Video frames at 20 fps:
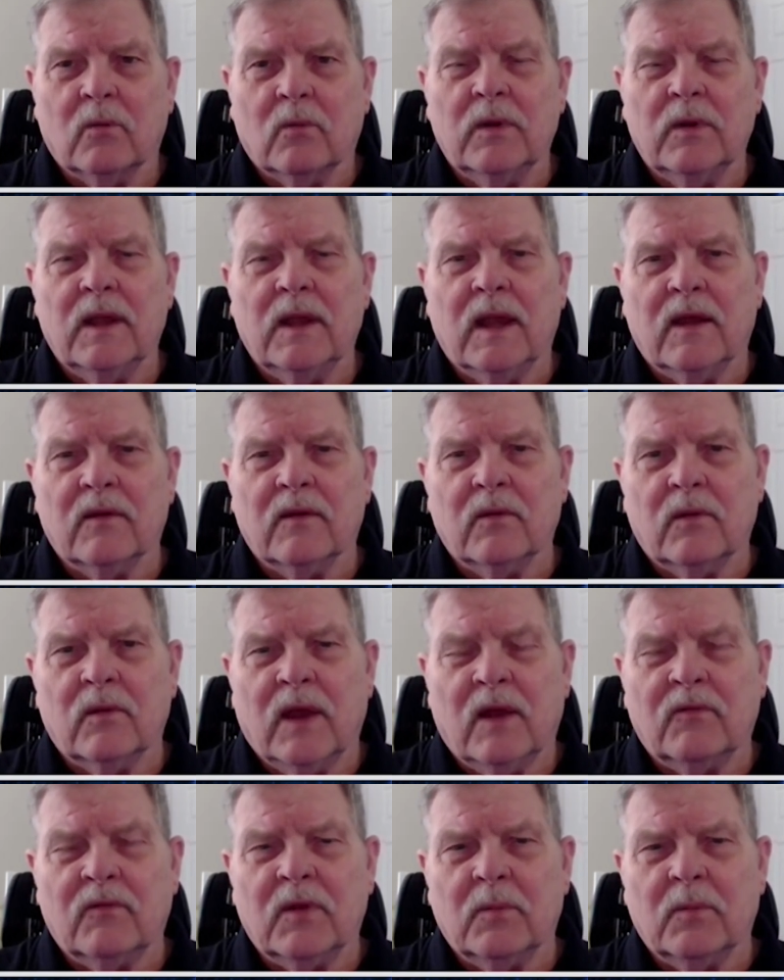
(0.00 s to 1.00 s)
We have
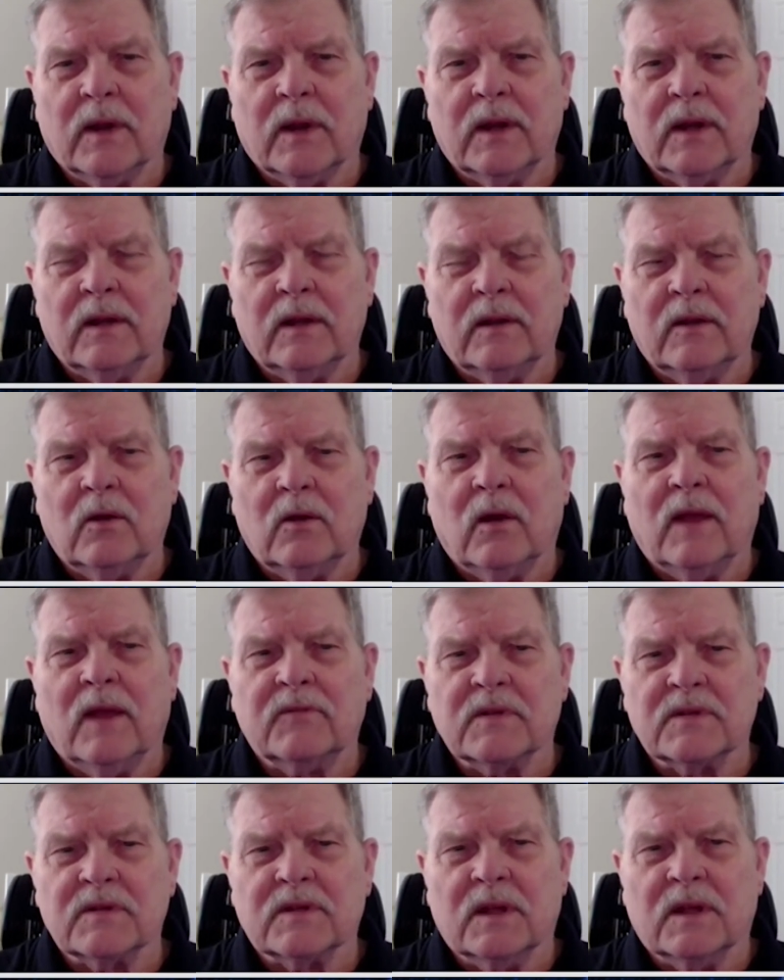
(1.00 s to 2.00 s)
everybody, you don't have
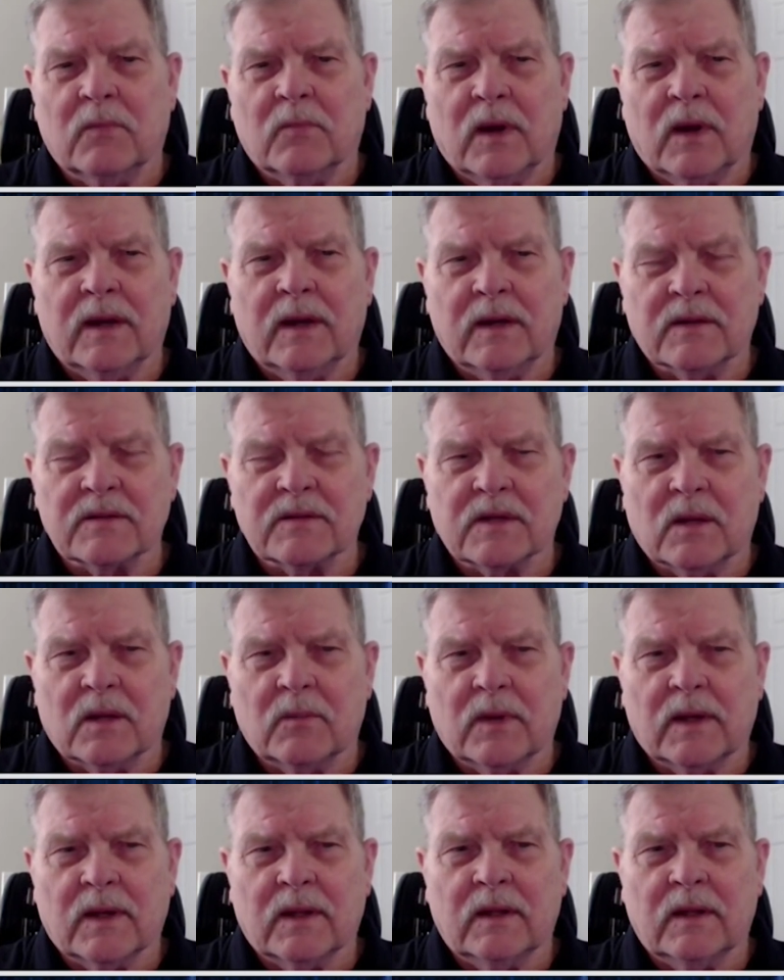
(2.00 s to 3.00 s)
to send money to
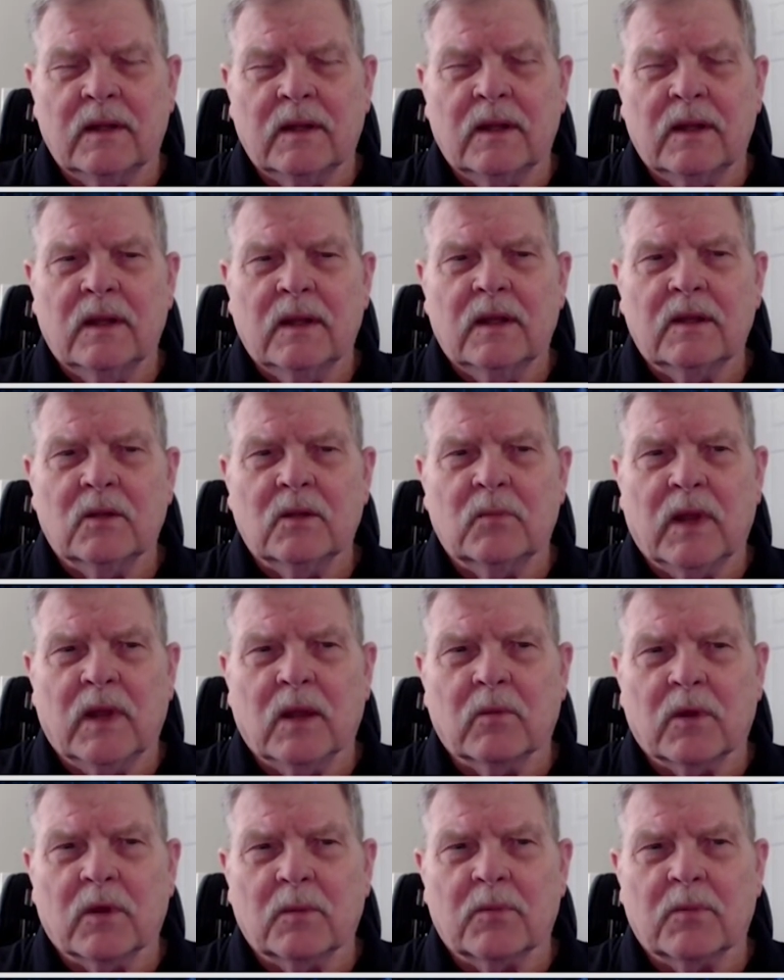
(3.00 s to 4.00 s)
somebody to be
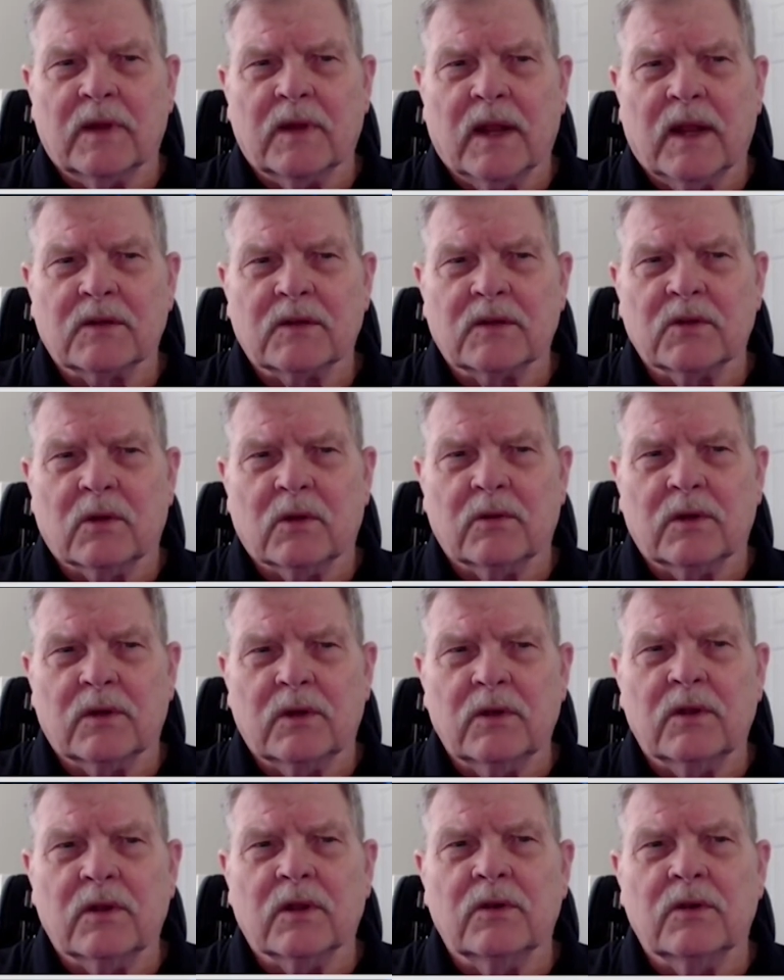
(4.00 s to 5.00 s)
able to protect children.
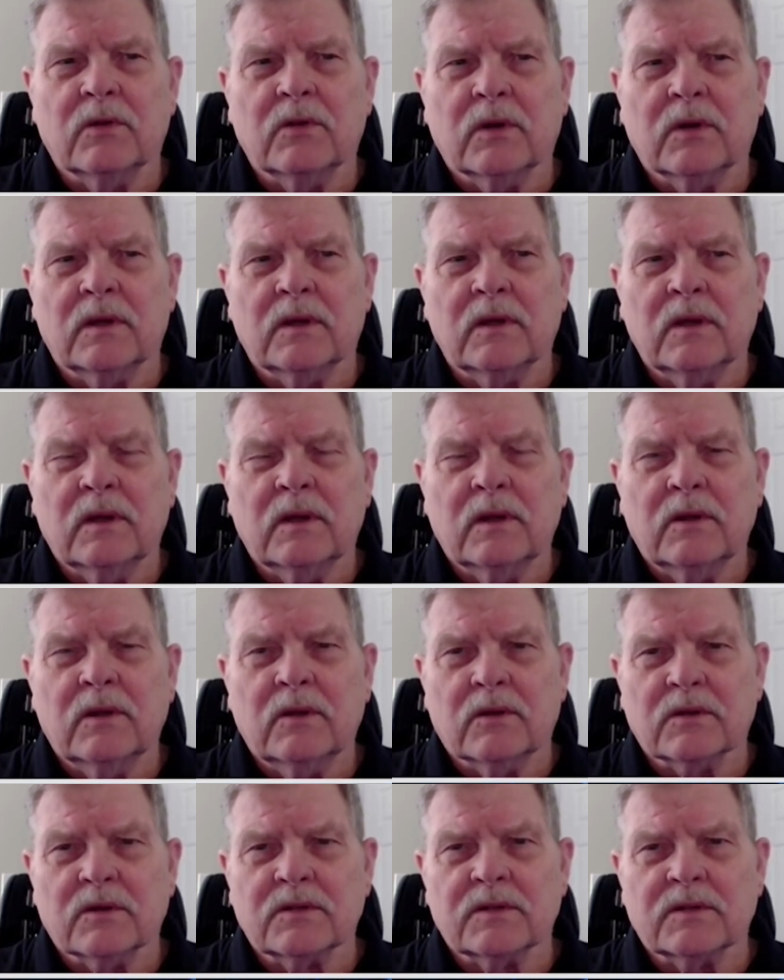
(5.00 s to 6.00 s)
You can do it
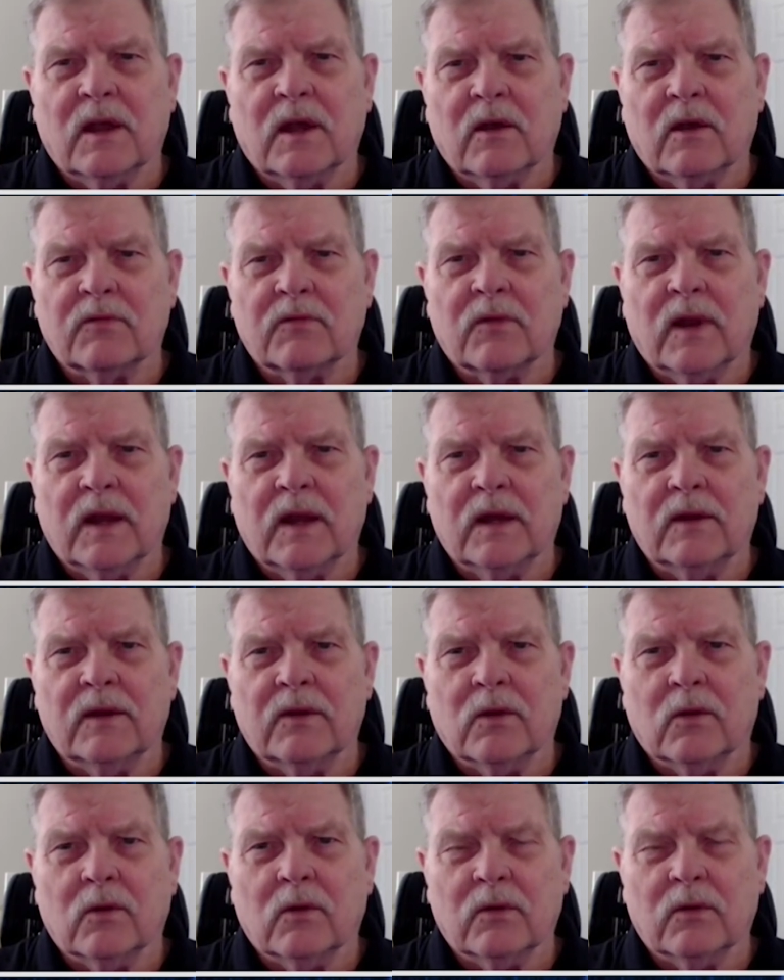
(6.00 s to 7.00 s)
yourself right in
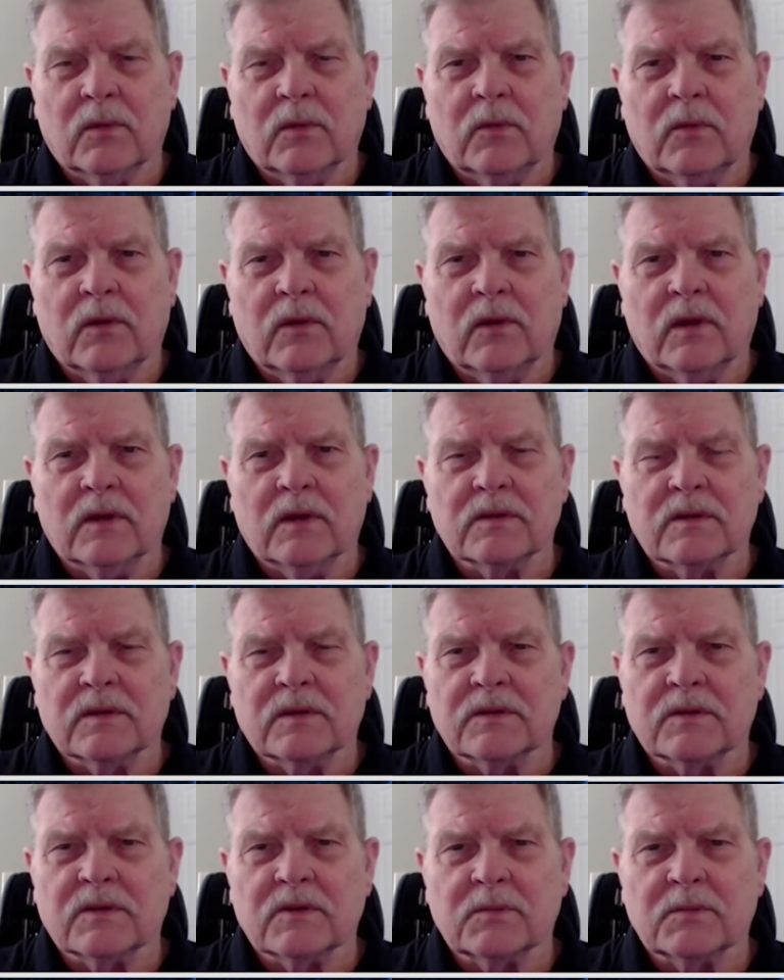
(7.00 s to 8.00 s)
your own communities
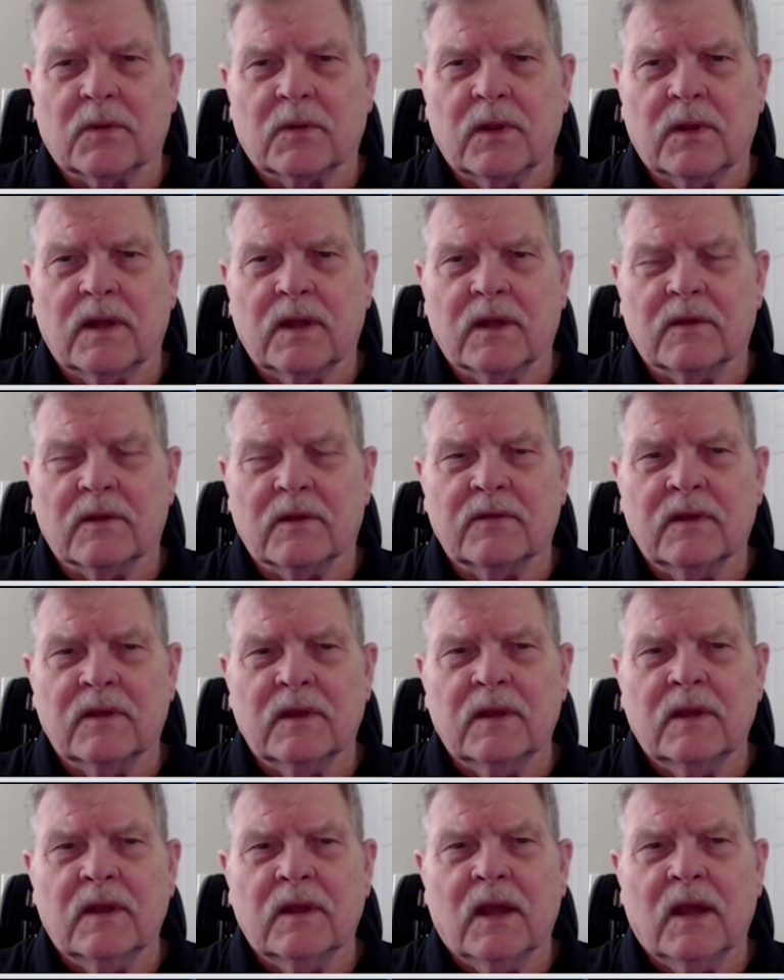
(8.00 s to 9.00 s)
because there's plenty of
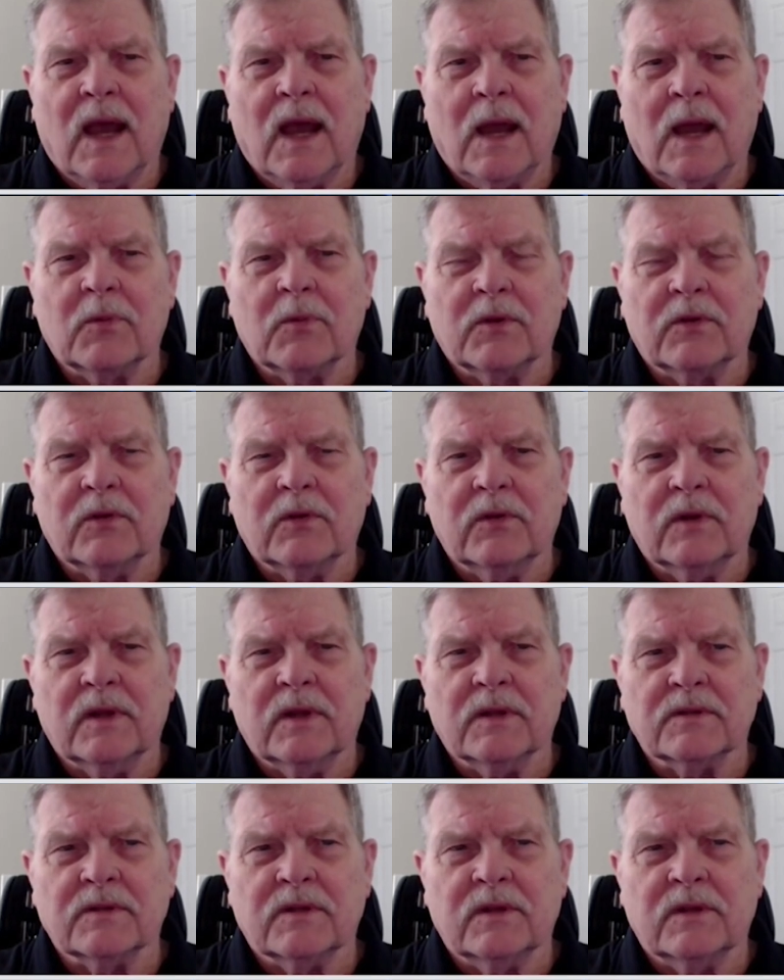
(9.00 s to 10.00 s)

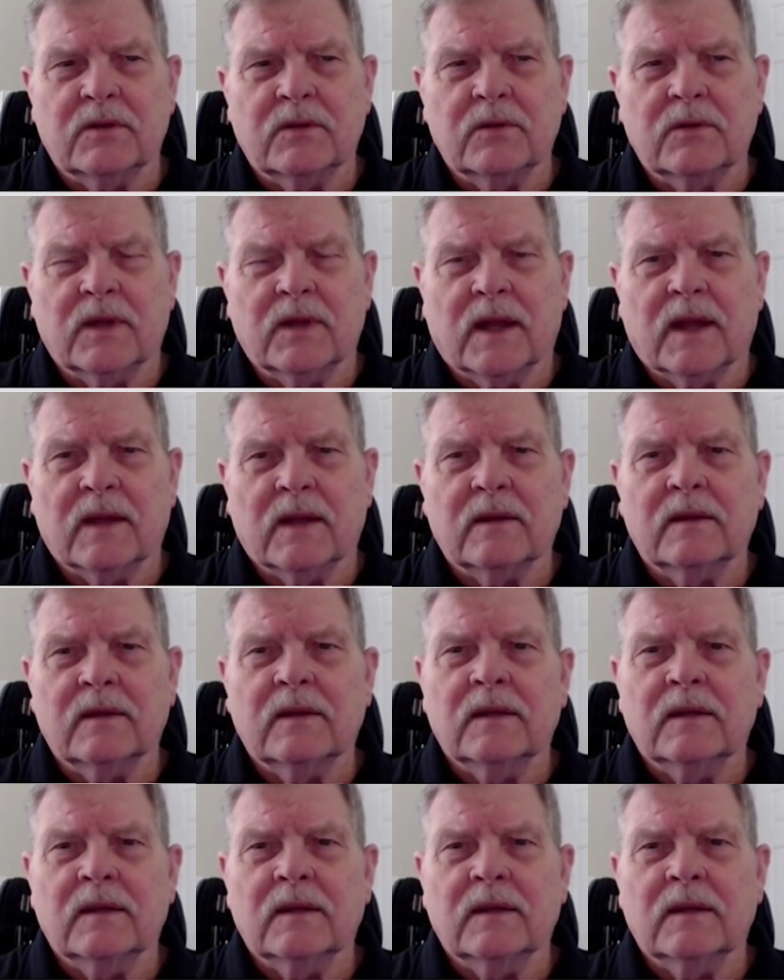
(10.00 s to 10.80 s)
opportunities to do that.